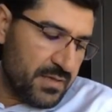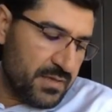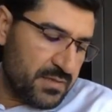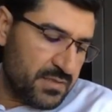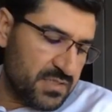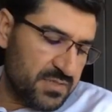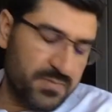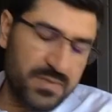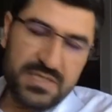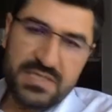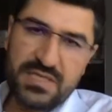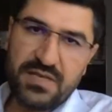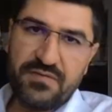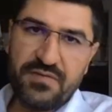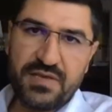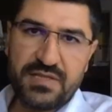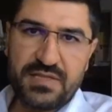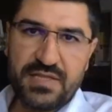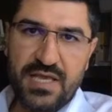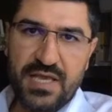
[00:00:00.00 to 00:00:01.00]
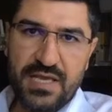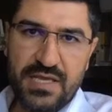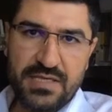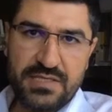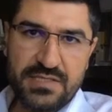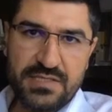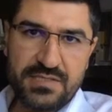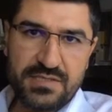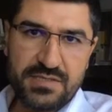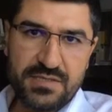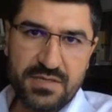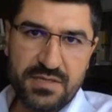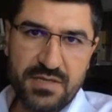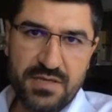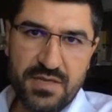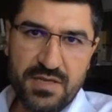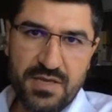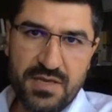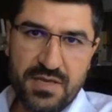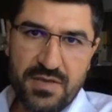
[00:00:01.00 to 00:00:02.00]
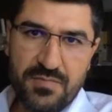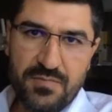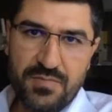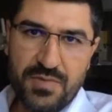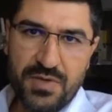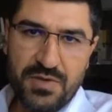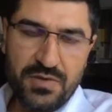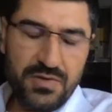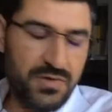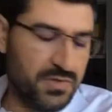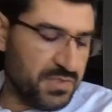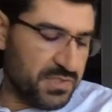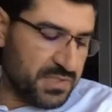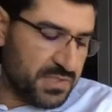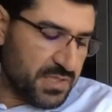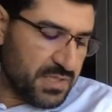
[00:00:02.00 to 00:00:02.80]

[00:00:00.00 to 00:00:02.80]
specific test, because